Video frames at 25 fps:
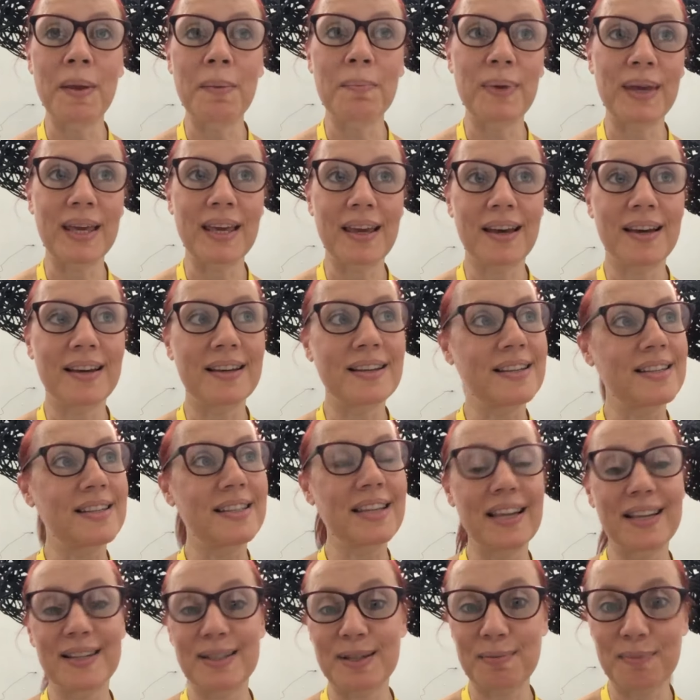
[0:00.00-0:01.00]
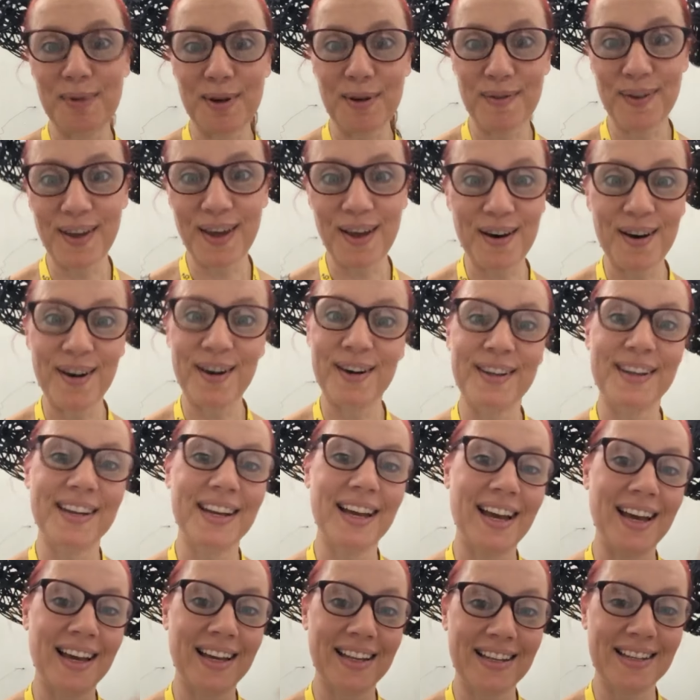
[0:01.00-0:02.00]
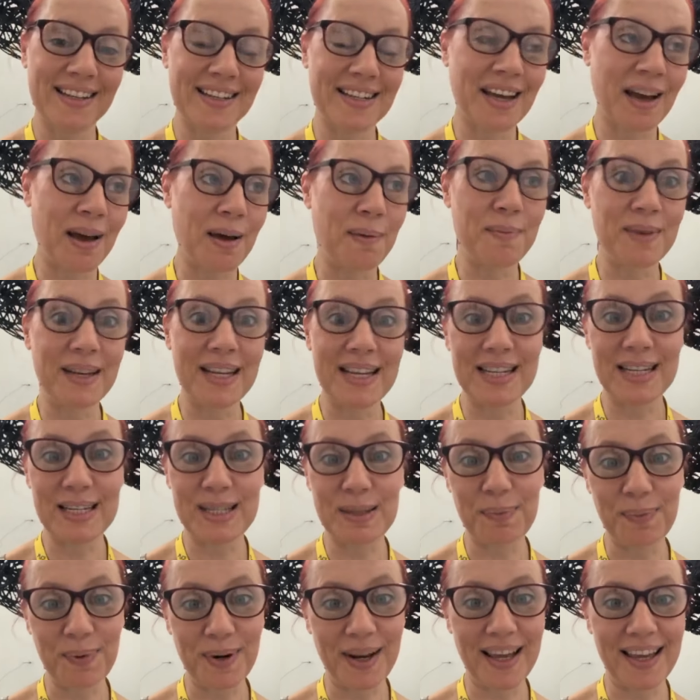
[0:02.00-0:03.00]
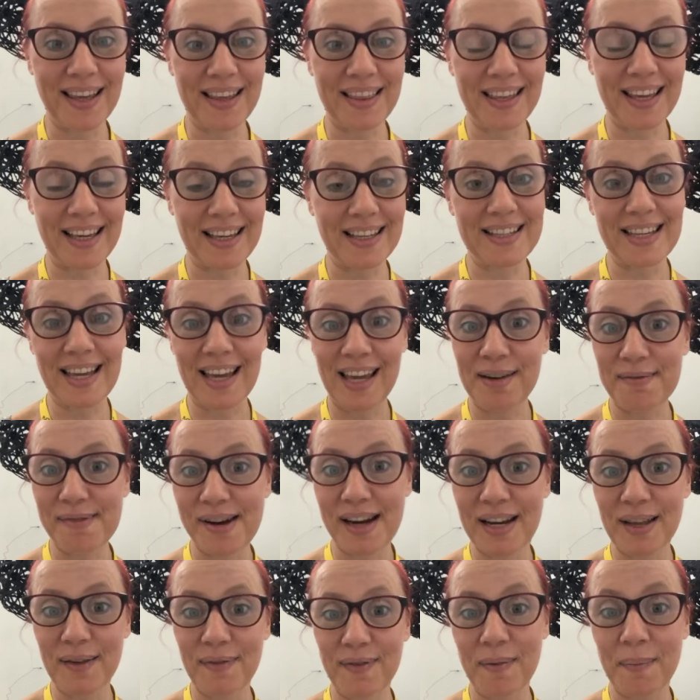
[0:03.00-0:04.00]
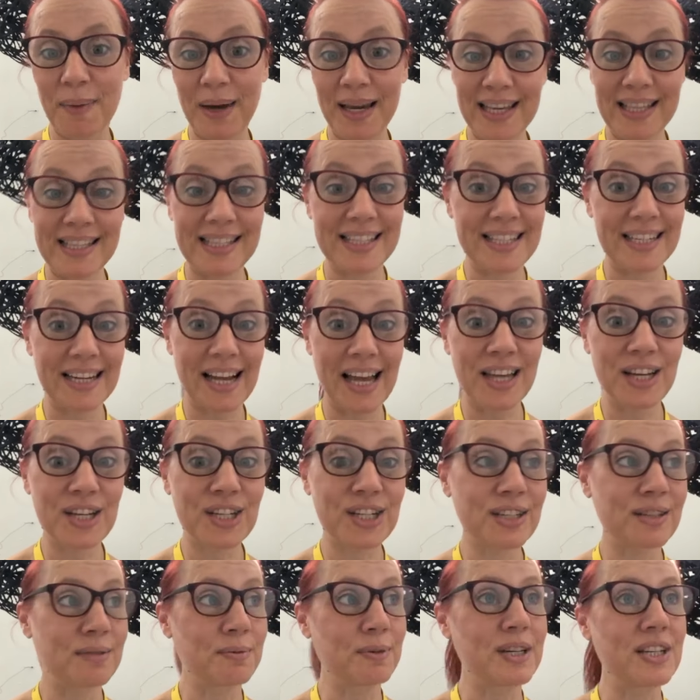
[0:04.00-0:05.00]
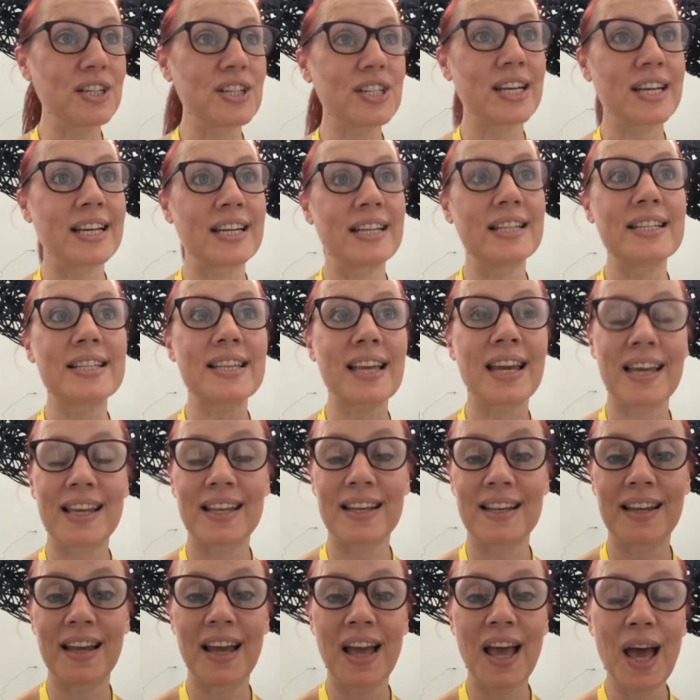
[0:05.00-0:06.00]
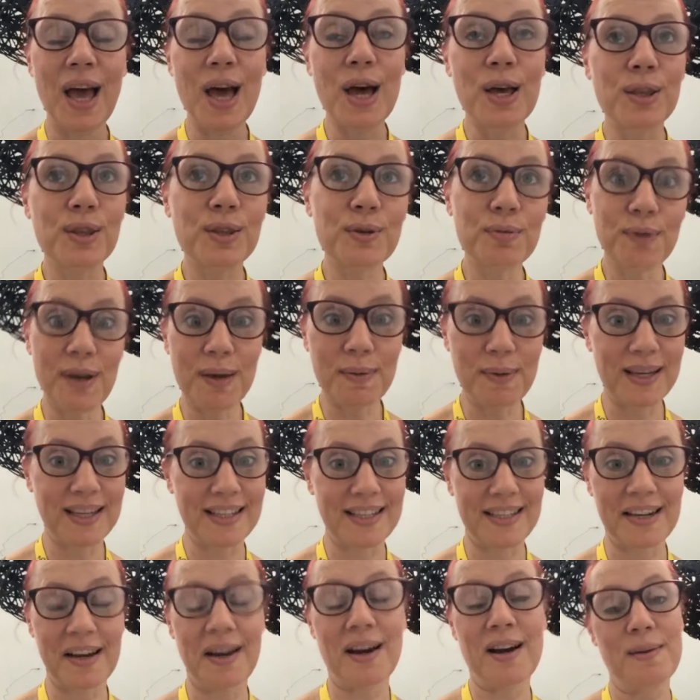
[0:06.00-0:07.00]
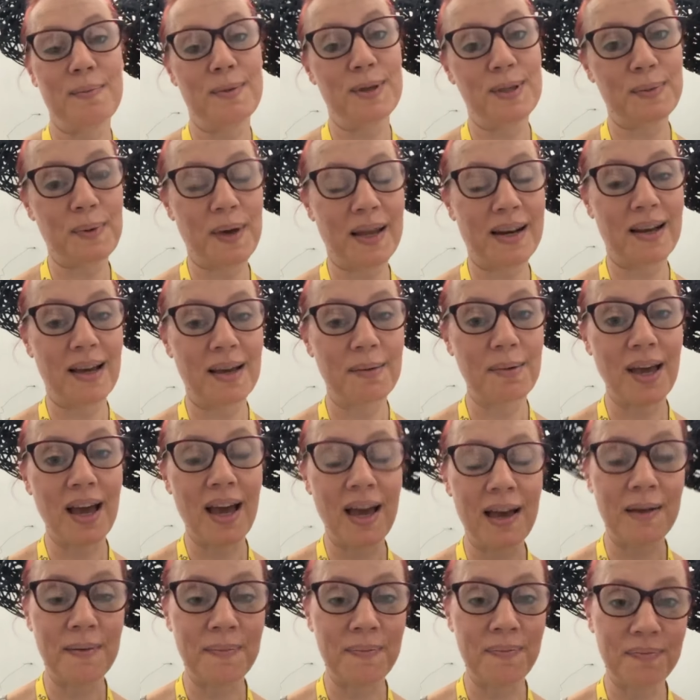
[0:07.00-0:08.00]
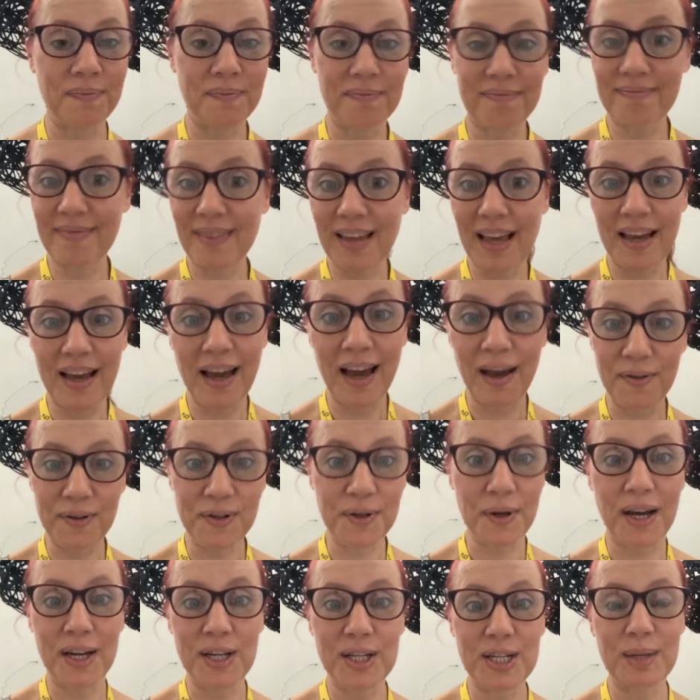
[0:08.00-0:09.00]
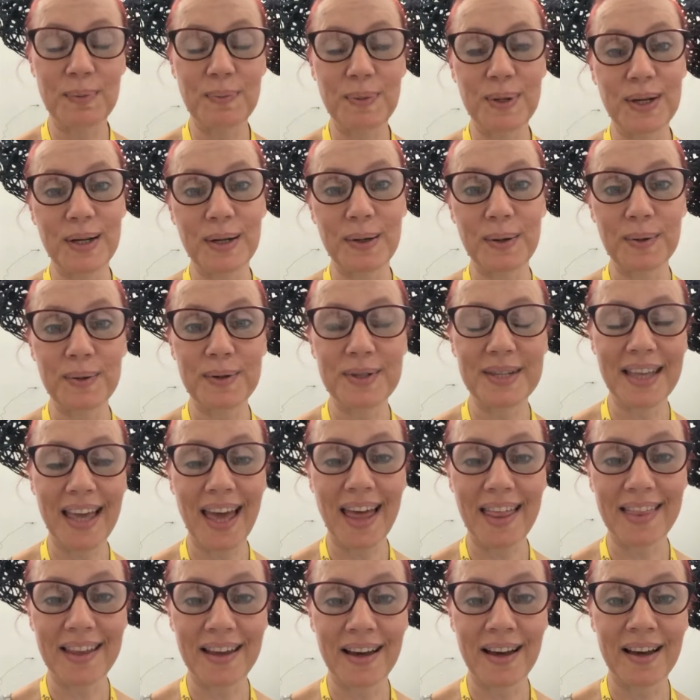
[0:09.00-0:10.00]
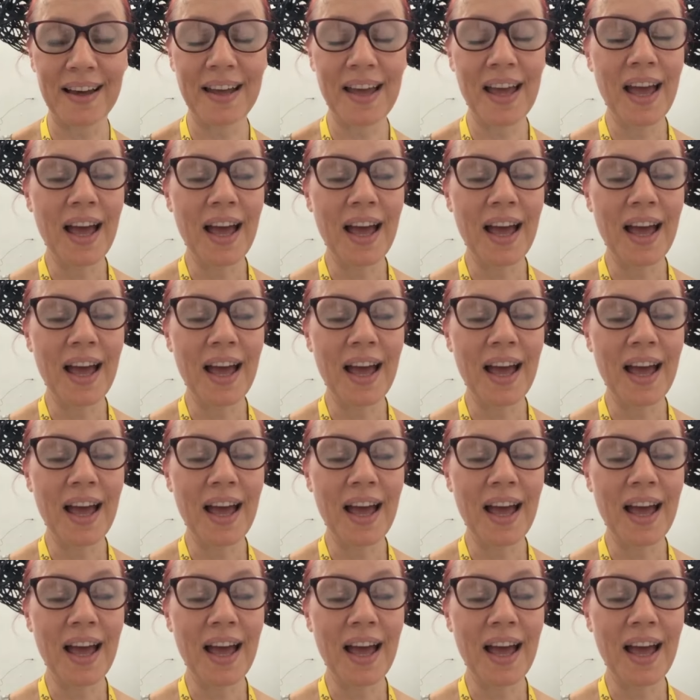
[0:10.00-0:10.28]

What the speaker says: because things are moving on and I'm needing to bring things in ready for my installation, which is in 3 weeks' time is when I have to actually put it all together.